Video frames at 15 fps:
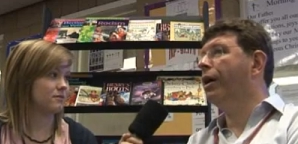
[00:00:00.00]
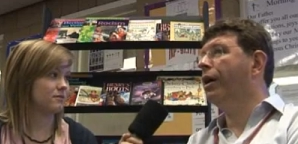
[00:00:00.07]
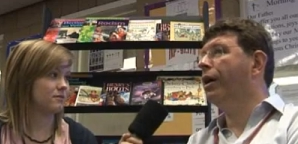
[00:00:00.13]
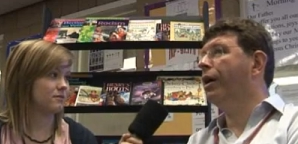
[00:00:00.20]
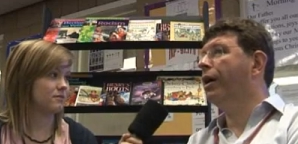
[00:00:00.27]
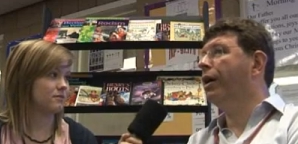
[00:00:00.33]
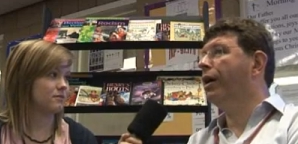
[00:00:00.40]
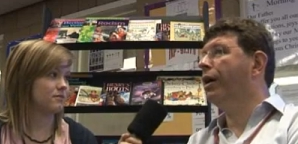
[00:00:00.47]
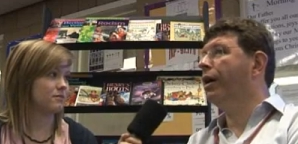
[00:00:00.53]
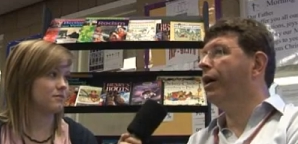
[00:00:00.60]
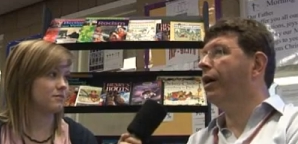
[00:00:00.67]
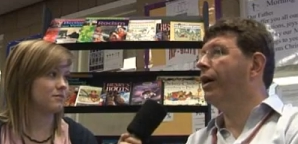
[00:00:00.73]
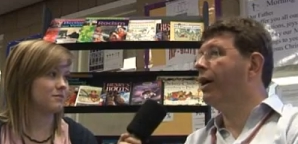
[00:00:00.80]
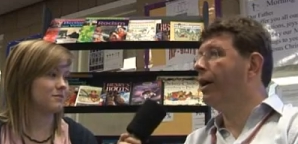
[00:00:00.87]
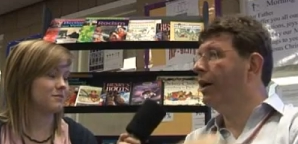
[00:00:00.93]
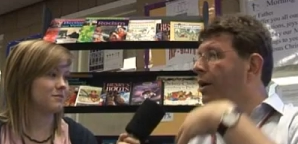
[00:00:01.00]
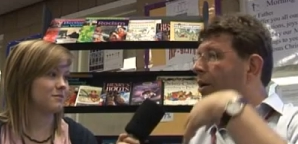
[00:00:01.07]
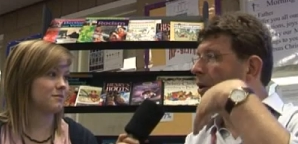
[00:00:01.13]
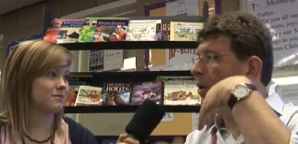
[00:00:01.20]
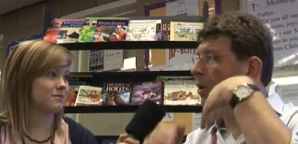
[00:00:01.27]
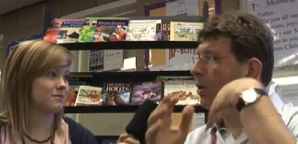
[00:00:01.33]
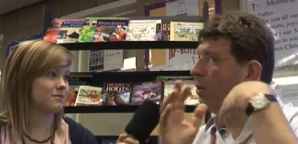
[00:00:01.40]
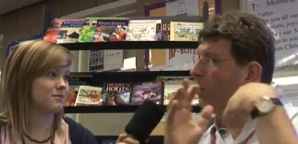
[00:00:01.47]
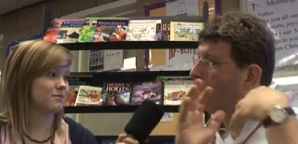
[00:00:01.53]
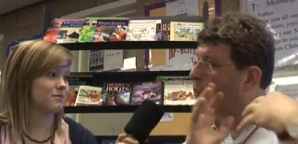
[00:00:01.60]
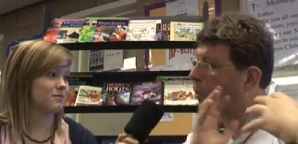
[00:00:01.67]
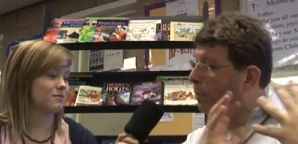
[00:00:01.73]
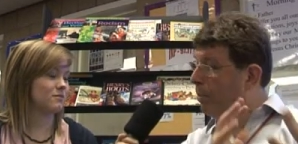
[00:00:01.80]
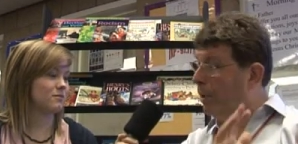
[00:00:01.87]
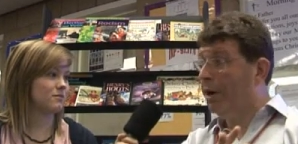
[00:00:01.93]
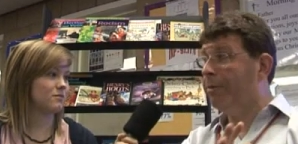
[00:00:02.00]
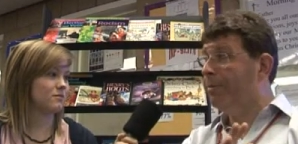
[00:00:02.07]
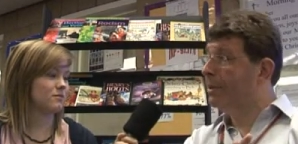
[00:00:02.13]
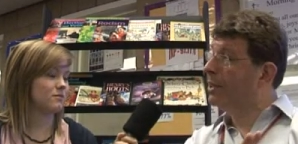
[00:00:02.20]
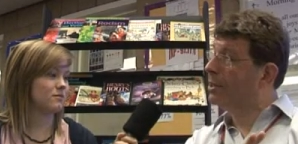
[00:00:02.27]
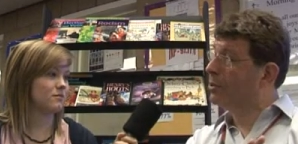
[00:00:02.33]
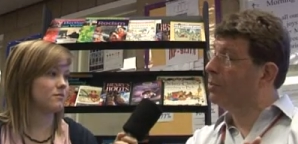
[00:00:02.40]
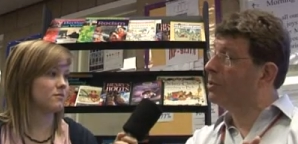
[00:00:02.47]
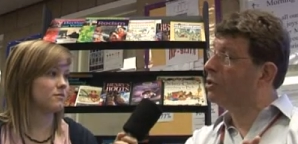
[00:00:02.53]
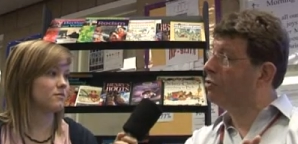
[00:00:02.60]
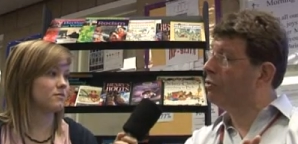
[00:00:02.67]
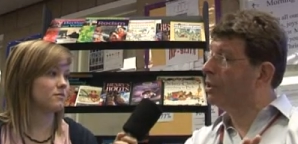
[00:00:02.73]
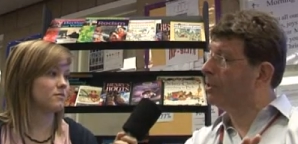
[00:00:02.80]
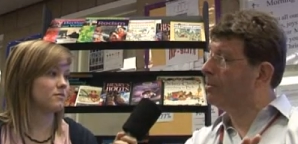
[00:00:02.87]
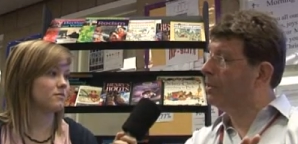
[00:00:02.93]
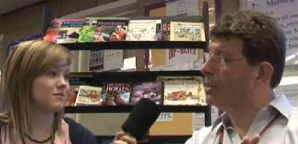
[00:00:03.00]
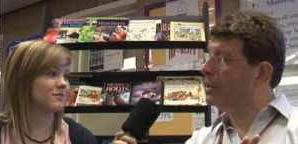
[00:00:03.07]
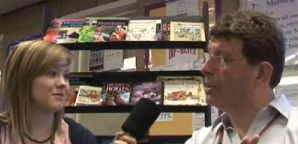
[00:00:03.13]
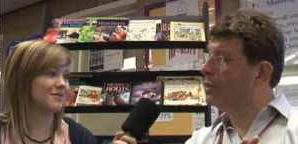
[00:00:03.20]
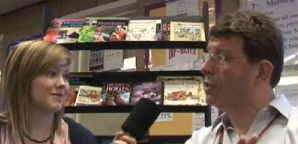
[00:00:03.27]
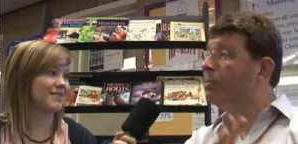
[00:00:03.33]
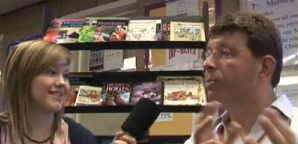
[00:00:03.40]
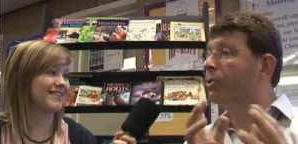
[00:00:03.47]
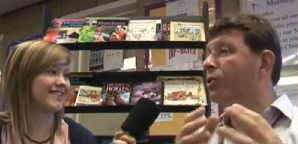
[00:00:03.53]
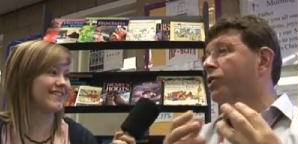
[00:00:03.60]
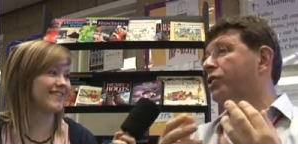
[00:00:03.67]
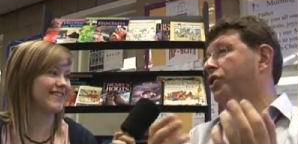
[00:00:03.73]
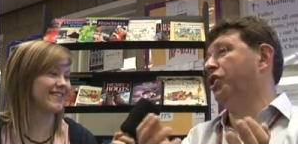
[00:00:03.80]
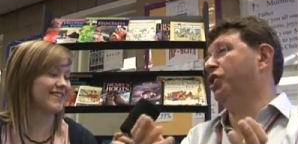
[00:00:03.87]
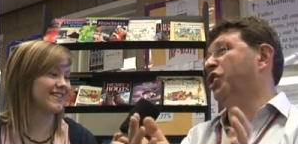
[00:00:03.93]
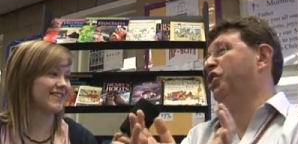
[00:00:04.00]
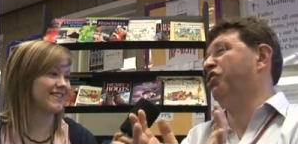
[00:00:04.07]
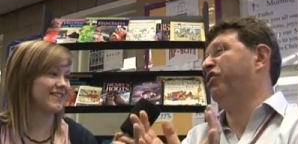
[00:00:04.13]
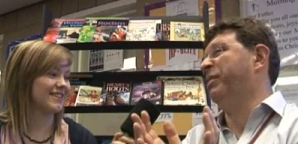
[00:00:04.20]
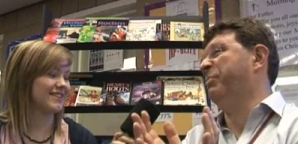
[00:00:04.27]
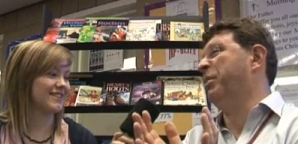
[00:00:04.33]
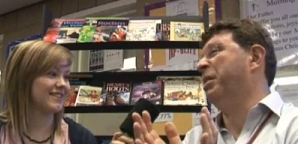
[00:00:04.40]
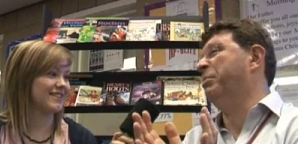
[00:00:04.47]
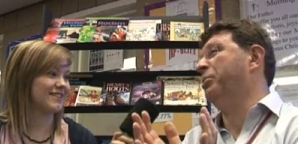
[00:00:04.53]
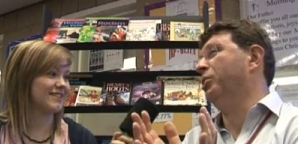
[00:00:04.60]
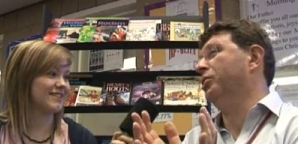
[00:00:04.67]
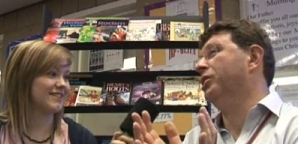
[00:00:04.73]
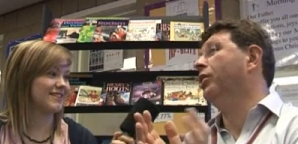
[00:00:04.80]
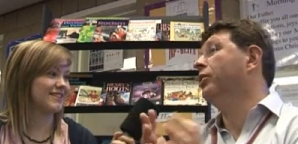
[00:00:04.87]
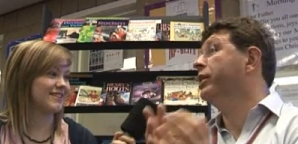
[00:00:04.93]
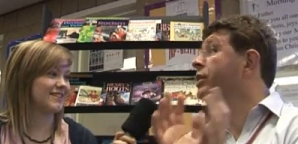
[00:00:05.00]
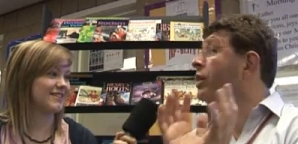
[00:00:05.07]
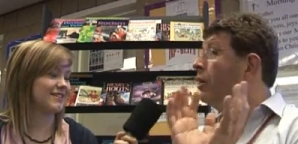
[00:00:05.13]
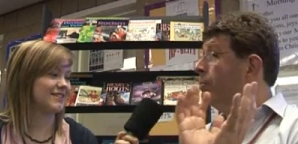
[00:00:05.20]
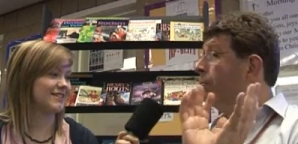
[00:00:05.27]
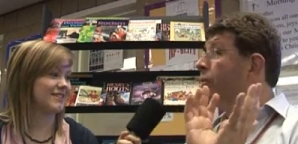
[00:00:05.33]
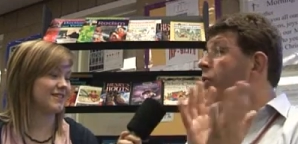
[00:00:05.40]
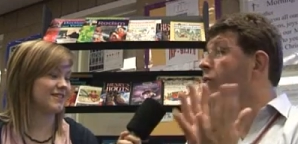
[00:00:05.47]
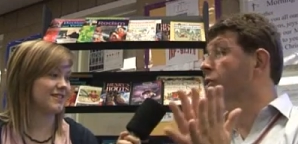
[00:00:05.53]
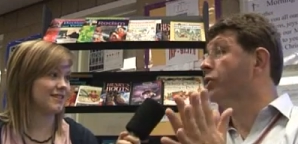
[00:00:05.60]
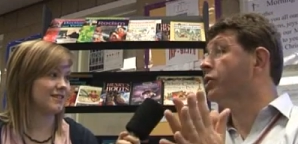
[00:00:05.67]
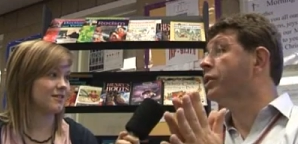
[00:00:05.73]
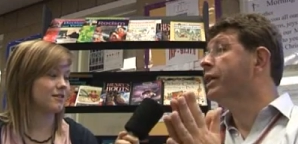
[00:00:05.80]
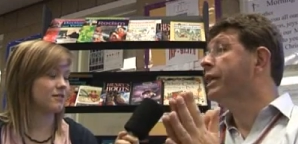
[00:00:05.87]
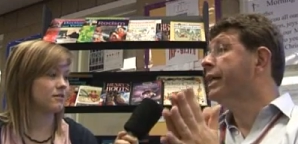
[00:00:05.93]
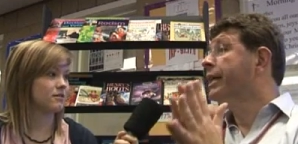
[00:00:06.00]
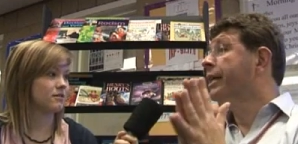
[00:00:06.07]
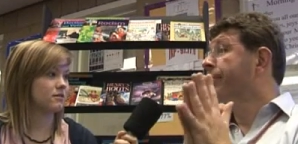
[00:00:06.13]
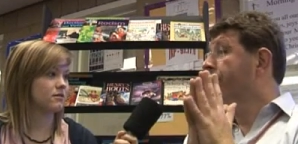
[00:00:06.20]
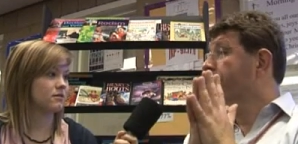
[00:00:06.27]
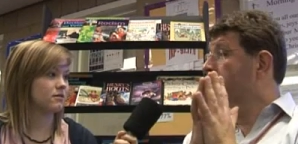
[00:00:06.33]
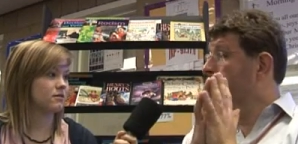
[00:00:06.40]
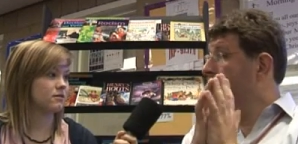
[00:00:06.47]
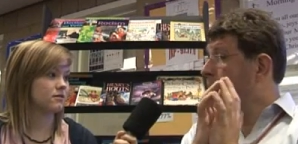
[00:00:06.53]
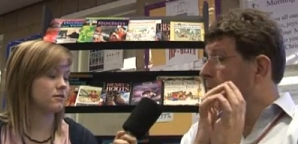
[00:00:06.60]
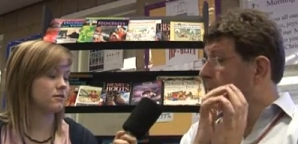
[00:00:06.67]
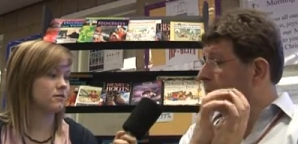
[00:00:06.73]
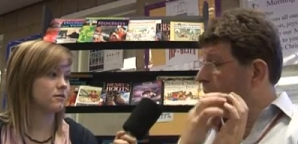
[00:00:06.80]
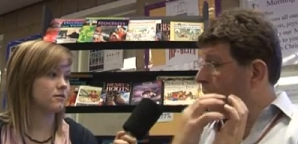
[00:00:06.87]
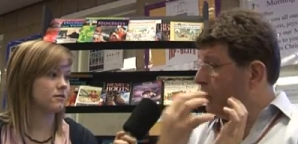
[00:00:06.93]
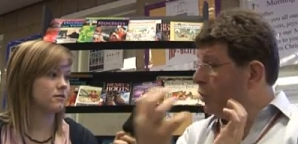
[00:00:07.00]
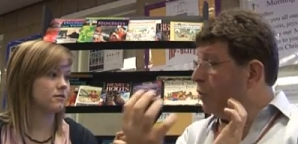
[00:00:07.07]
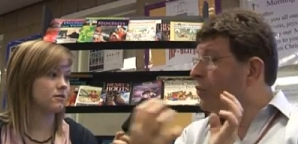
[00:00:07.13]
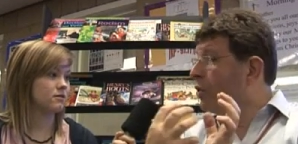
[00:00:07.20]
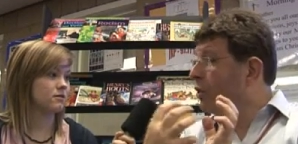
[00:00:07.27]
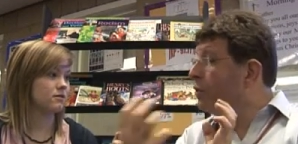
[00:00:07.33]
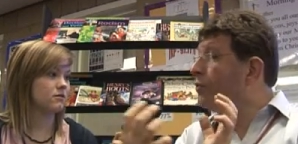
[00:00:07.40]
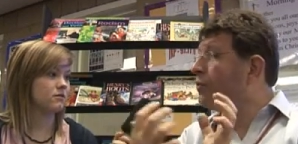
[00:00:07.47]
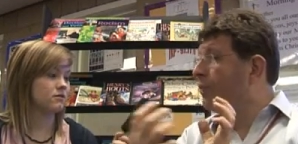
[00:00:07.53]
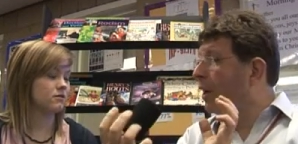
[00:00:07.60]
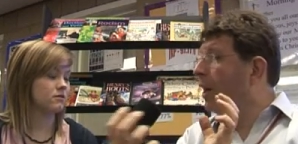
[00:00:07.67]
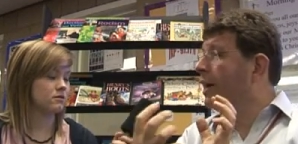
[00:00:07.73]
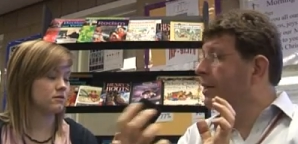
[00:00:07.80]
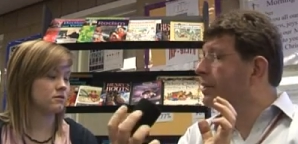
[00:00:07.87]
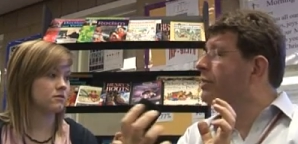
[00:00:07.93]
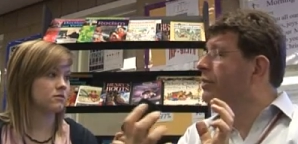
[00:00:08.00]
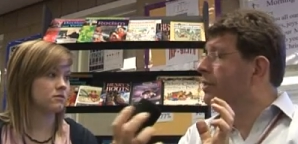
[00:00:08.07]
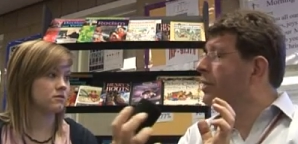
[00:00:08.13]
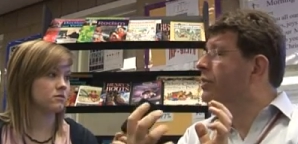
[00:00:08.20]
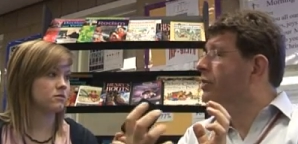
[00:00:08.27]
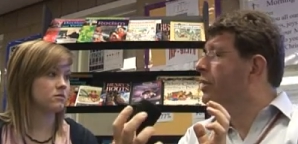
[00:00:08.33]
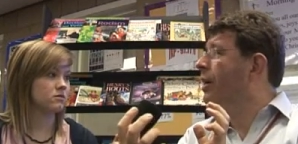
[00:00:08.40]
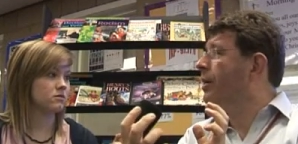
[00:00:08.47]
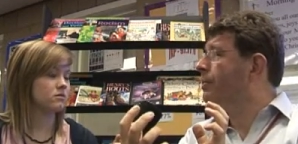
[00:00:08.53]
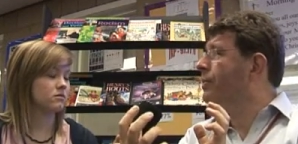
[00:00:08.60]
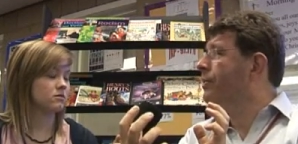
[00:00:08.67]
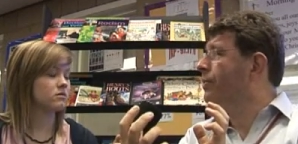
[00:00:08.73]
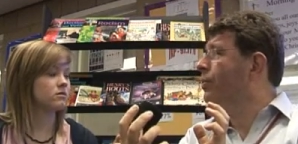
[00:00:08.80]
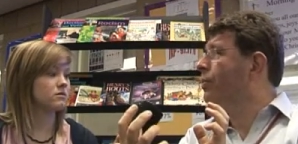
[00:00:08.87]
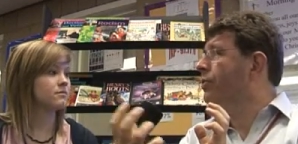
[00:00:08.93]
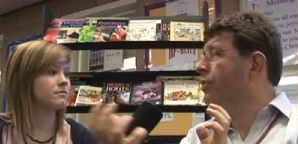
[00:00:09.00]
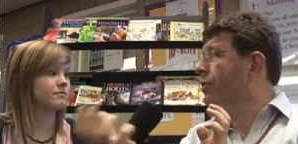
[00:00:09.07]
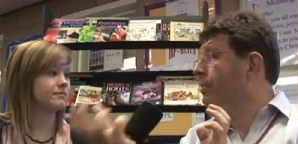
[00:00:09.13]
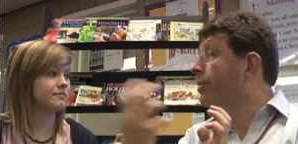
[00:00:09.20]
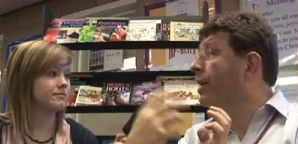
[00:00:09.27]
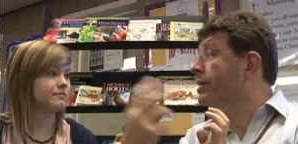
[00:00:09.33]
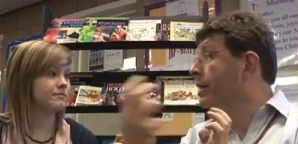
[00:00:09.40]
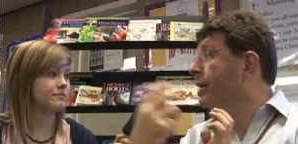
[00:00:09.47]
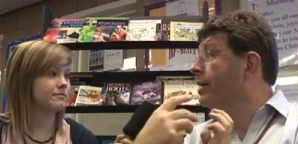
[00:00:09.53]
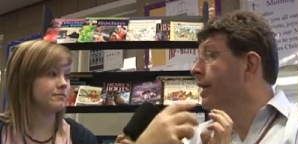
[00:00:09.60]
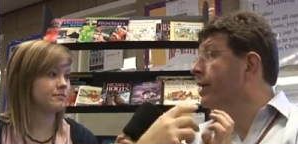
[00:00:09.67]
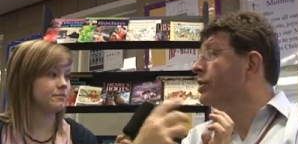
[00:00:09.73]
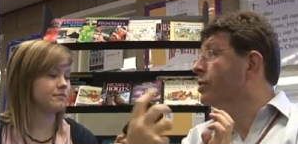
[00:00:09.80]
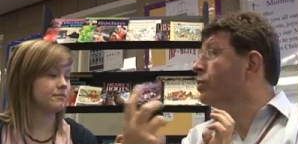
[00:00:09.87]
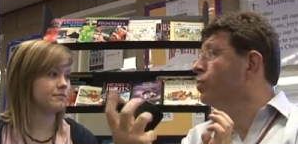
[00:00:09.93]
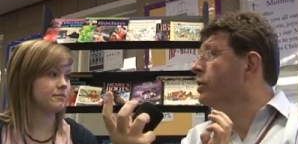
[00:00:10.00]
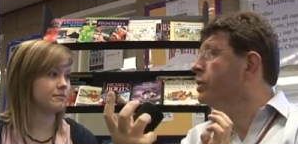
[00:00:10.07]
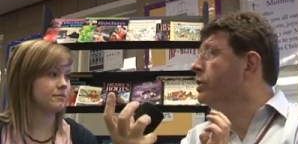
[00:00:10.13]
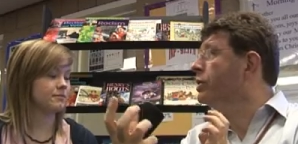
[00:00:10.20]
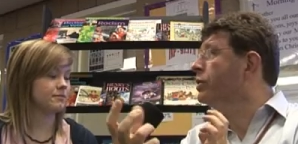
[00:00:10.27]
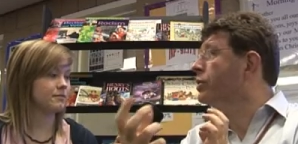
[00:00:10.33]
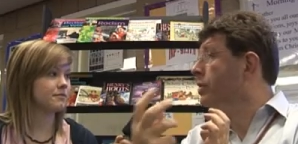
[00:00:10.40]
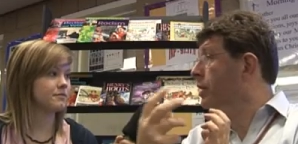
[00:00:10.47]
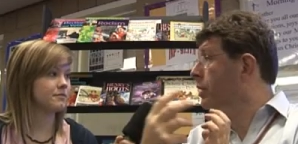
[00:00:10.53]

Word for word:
Speaker 1: A part of me doesn't want to recommend anything, not because you go read my books only, no, because you've got to find a type of author that makes a connection with you,